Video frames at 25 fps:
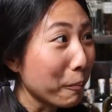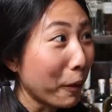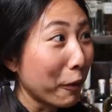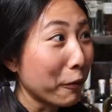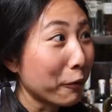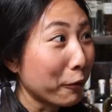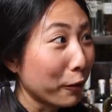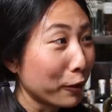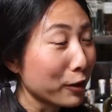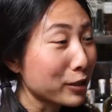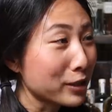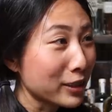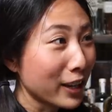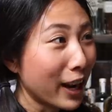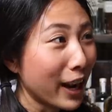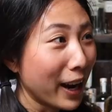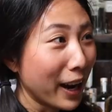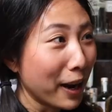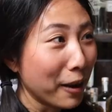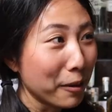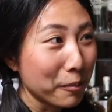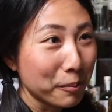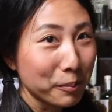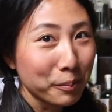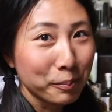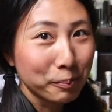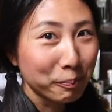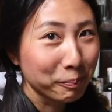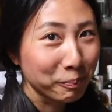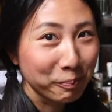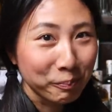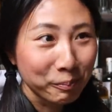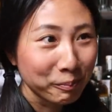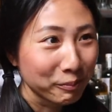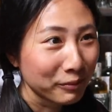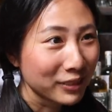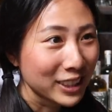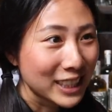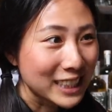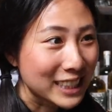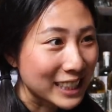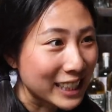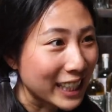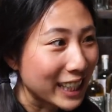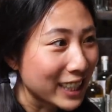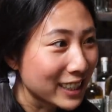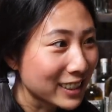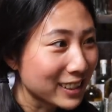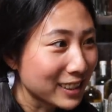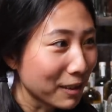My first time
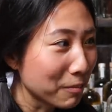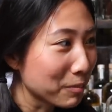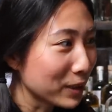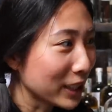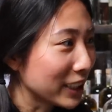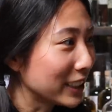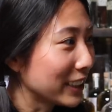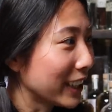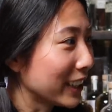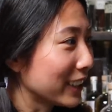seeing something